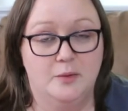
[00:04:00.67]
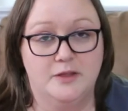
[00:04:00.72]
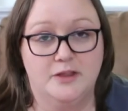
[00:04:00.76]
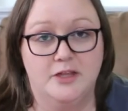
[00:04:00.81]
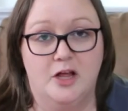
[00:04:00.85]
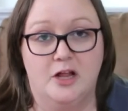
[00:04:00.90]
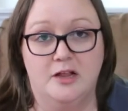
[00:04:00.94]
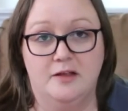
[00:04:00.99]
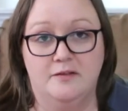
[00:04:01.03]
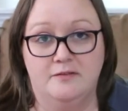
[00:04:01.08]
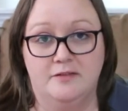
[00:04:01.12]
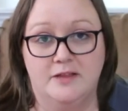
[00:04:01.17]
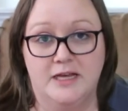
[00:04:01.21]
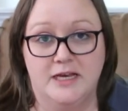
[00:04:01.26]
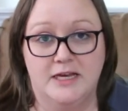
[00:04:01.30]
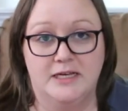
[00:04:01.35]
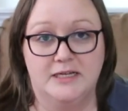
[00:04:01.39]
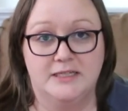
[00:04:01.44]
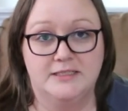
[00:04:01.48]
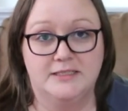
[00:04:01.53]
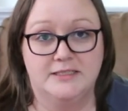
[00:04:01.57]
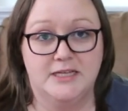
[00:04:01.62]
with all of
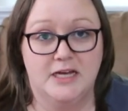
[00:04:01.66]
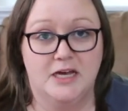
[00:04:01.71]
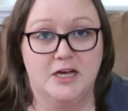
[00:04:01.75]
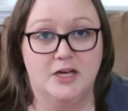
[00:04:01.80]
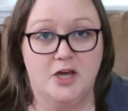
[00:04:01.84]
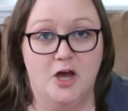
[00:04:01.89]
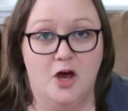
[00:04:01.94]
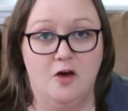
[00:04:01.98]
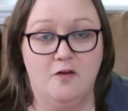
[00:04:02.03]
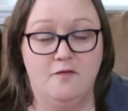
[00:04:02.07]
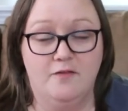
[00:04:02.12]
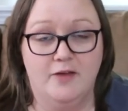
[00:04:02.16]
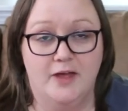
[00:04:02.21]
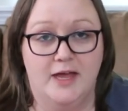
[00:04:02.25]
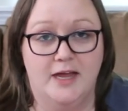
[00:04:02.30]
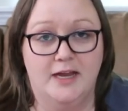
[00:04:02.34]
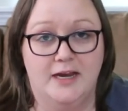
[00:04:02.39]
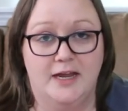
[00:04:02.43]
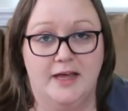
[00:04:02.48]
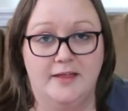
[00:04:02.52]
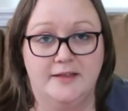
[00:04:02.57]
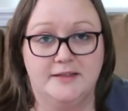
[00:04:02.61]
this
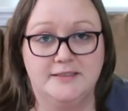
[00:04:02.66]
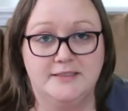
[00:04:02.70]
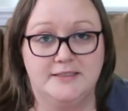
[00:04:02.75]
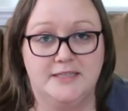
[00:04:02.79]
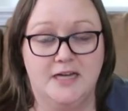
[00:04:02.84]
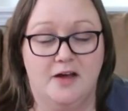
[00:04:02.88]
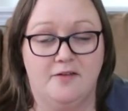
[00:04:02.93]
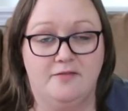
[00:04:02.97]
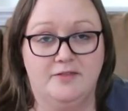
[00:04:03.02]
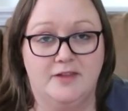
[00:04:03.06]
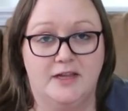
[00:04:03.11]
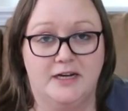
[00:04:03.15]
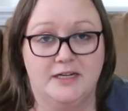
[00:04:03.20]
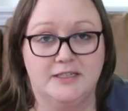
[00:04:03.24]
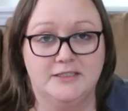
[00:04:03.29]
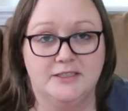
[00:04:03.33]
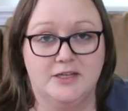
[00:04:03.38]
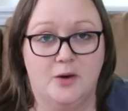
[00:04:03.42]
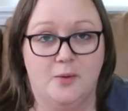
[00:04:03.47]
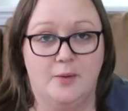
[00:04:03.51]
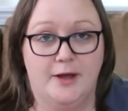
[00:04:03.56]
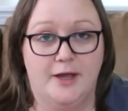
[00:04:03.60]
COVID stuff that
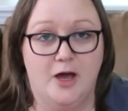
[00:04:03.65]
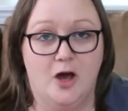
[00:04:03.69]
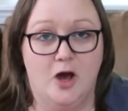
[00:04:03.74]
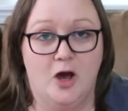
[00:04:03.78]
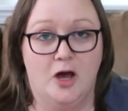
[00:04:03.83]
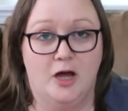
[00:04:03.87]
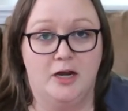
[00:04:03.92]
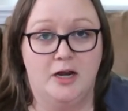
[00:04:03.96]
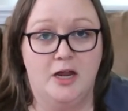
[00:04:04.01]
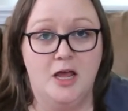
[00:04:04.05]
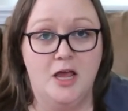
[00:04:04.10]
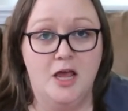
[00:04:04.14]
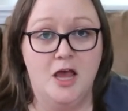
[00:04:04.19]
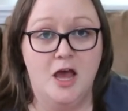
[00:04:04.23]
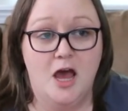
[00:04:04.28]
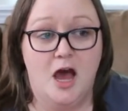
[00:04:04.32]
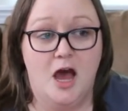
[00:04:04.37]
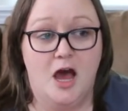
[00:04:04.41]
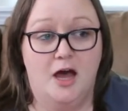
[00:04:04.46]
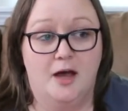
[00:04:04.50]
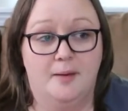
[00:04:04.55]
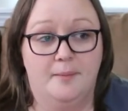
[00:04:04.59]
is going on,
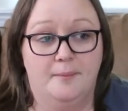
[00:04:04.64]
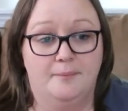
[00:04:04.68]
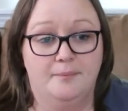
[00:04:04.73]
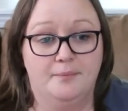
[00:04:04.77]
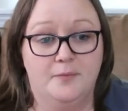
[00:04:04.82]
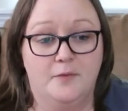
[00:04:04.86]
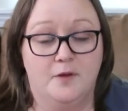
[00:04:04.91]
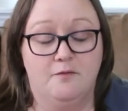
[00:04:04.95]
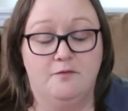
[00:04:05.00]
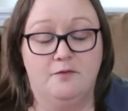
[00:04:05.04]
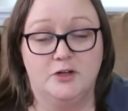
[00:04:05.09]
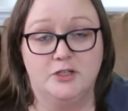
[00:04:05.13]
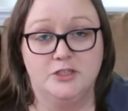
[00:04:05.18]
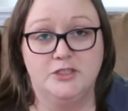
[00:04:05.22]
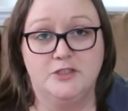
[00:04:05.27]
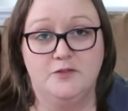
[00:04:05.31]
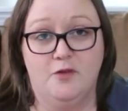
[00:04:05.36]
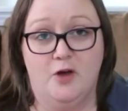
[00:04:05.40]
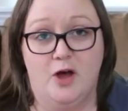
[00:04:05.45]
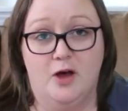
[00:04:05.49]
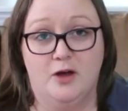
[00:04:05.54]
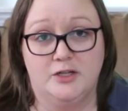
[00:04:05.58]
um, first
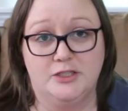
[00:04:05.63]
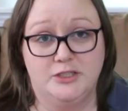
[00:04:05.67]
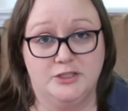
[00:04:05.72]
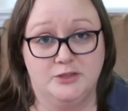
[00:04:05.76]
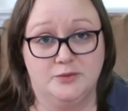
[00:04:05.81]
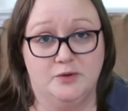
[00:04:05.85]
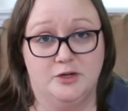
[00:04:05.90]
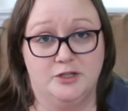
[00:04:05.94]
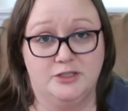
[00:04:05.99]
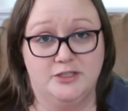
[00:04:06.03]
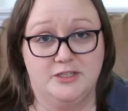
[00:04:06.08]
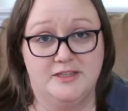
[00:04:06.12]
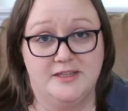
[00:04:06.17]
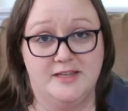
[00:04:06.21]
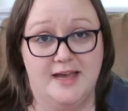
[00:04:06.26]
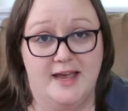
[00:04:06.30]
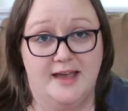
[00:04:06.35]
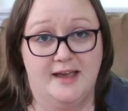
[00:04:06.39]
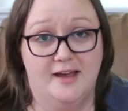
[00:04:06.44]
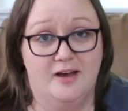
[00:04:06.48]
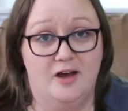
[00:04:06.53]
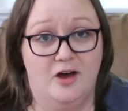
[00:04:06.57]
of all, I just want to
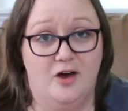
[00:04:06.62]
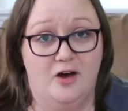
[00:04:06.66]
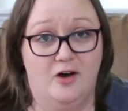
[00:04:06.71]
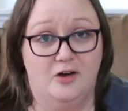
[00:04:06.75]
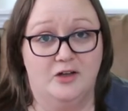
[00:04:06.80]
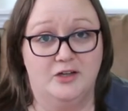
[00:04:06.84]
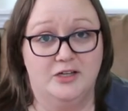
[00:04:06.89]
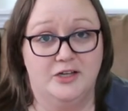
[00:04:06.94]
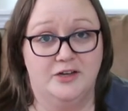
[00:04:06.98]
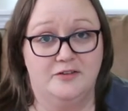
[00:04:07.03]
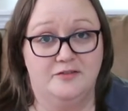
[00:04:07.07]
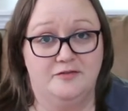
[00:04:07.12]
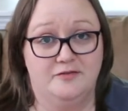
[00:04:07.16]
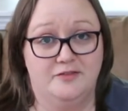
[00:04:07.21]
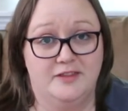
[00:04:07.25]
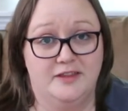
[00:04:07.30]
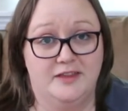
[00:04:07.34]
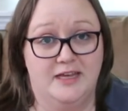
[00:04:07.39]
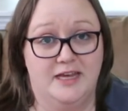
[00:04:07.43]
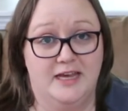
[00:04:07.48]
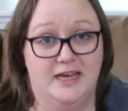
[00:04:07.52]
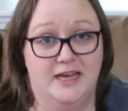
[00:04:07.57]
thank all
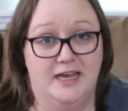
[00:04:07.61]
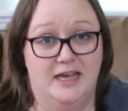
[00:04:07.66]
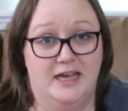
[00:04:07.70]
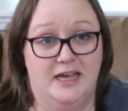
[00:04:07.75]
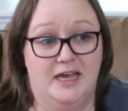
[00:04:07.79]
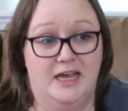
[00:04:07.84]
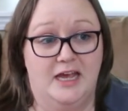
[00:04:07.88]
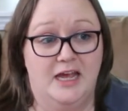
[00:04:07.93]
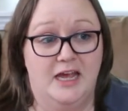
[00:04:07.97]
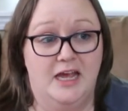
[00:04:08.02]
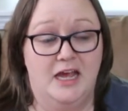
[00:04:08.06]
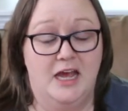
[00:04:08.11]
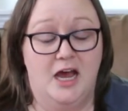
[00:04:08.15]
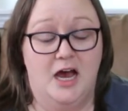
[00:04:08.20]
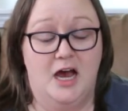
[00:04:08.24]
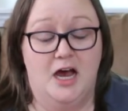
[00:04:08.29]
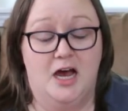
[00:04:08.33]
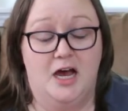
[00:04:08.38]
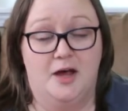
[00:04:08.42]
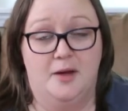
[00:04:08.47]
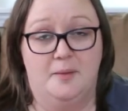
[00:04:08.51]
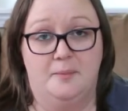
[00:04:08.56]
of the
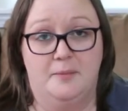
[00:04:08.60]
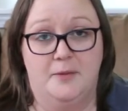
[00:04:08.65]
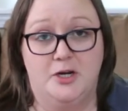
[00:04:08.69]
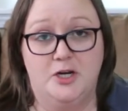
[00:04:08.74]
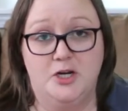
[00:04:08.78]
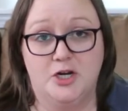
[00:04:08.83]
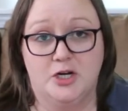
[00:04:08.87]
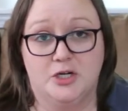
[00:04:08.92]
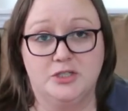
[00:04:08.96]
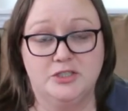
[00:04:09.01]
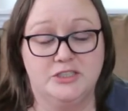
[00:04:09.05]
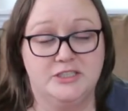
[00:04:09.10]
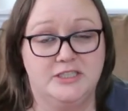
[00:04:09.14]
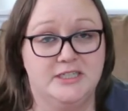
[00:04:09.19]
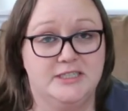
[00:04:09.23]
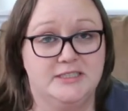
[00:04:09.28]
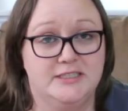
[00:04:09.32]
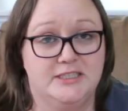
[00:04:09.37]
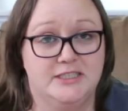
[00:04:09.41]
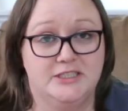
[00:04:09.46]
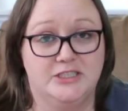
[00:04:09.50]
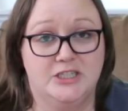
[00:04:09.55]
um,
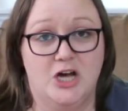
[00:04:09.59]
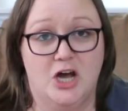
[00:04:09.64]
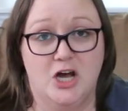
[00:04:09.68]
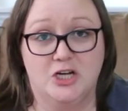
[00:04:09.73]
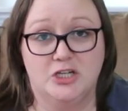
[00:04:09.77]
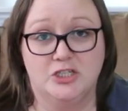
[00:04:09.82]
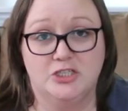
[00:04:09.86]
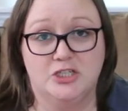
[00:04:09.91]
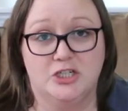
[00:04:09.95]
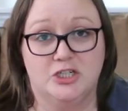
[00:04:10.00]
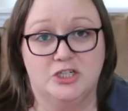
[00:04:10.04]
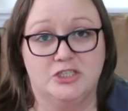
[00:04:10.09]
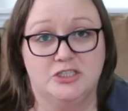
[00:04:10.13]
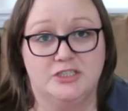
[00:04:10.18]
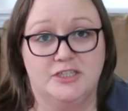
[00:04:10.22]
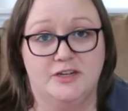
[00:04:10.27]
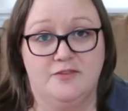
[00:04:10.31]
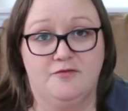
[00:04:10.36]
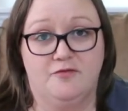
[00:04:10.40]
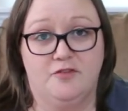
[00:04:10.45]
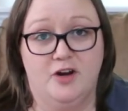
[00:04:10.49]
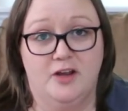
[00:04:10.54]
nurses and doctors
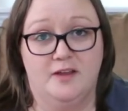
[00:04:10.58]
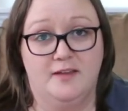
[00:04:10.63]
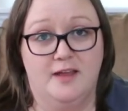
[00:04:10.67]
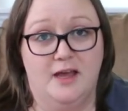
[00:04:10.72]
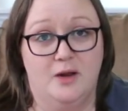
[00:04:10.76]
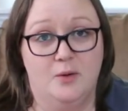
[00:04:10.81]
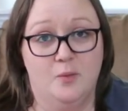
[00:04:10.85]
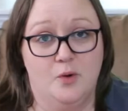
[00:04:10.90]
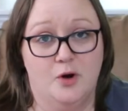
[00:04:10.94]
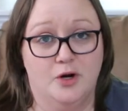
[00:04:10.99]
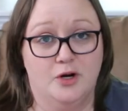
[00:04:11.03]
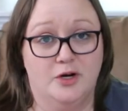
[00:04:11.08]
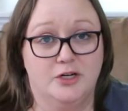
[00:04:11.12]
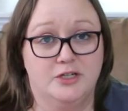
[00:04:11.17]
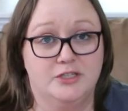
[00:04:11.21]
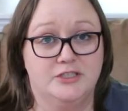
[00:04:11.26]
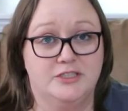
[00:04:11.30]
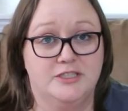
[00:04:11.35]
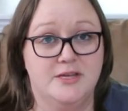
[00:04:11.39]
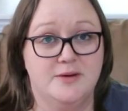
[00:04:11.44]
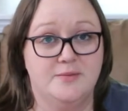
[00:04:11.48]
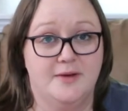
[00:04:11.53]
and frontline
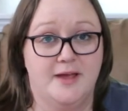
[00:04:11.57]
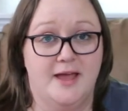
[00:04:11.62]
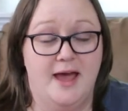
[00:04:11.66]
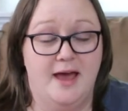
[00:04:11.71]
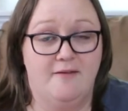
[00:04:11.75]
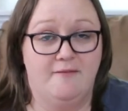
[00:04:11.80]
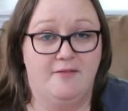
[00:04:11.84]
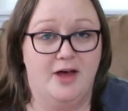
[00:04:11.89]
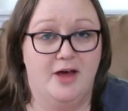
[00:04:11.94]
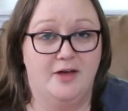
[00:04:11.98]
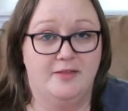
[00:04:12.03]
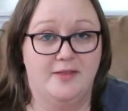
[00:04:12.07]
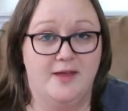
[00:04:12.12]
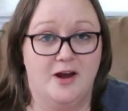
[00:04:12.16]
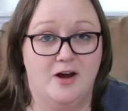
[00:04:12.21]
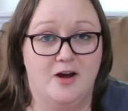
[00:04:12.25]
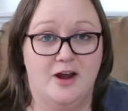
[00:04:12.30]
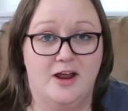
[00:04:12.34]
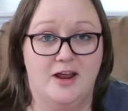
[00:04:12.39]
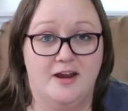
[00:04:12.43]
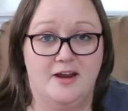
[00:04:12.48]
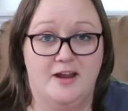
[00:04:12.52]
workers that we have out
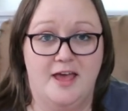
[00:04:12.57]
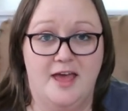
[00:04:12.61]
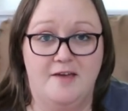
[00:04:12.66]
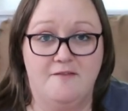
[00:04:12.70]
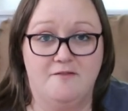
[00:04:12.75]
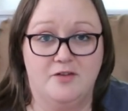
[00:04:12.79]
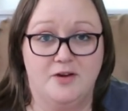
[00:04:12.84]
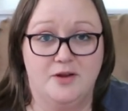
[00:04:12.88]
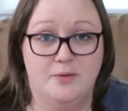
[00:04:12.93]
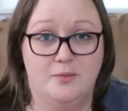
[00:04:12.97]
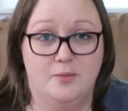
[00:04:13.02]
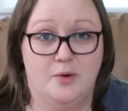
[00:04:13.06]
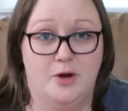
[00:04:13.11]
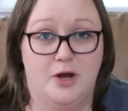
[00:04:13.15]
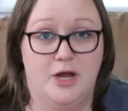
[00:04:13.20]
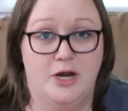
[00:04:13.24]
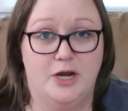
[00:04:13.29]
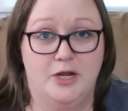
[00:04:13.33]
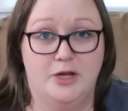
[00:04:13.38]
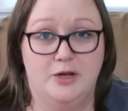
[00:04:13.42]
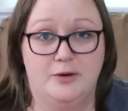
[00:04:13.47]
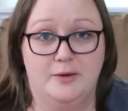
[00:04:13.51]
there and
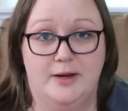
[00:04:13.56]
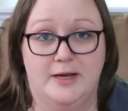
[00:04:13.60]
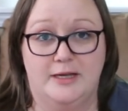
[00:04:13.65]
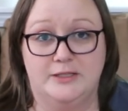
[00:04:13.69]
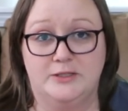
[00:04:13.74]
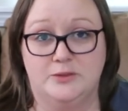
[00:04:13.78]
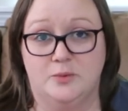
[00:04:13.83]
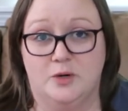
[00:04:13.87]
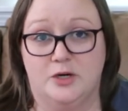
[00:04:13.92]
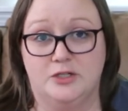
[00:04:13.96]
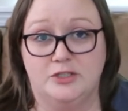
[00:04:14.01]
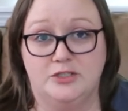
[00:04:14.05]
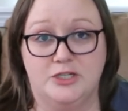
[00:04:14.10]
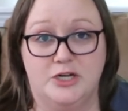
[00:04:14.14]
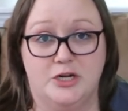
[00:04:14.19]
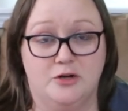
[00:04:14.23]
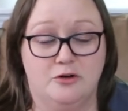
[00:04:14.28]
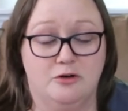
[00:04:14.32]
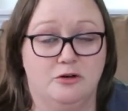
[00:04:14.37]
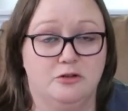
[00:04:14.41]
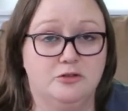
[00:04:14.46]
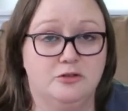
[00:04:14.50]
everyone who has worked in
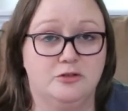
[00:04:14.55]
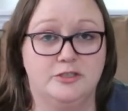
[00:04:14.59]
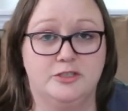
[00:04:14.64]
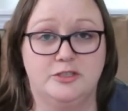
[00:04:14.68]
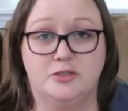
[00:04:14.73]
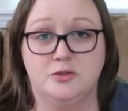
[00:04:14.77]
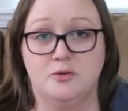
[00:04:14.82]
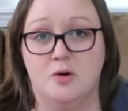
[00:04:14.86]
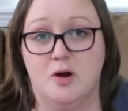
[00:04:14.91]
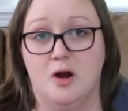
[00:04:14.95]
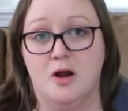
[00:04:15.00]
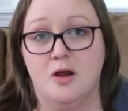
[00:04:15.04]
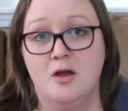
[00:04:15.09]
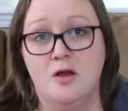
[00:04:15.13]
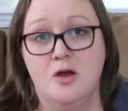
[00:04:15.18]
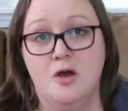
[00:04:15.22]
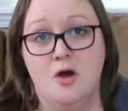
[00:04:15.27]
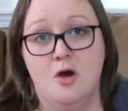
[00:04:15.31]
a grocery store